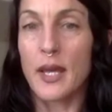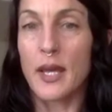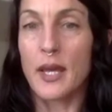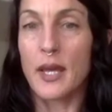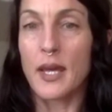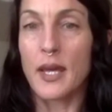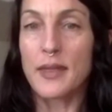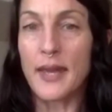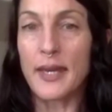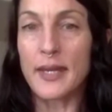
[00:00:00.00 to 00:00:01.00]
And
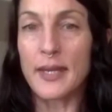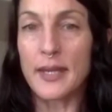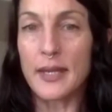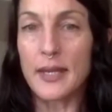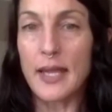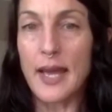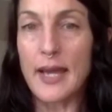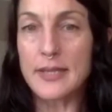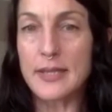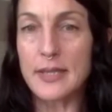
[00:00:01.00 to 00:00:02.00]
then
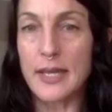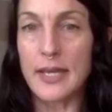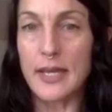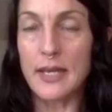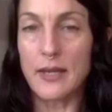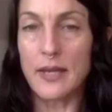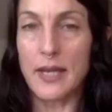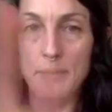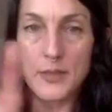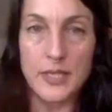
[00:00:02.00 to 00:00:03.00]
lastly, and
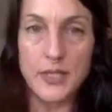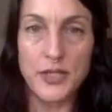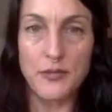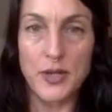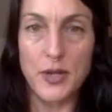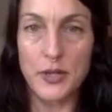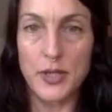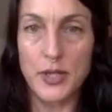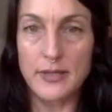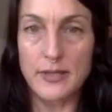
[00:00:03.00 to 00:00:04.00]
I am teaching free yoga
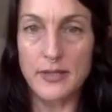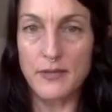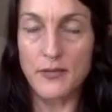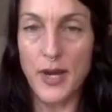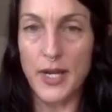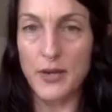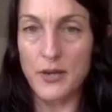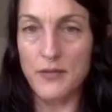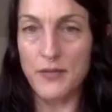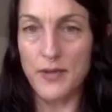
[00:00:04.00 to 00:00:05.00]
classes on Friday. You
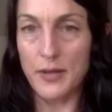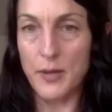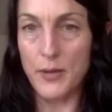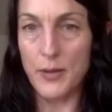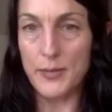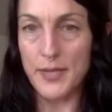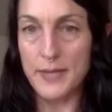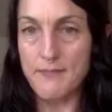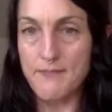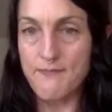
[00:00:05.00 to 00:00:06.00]
can find that on my website.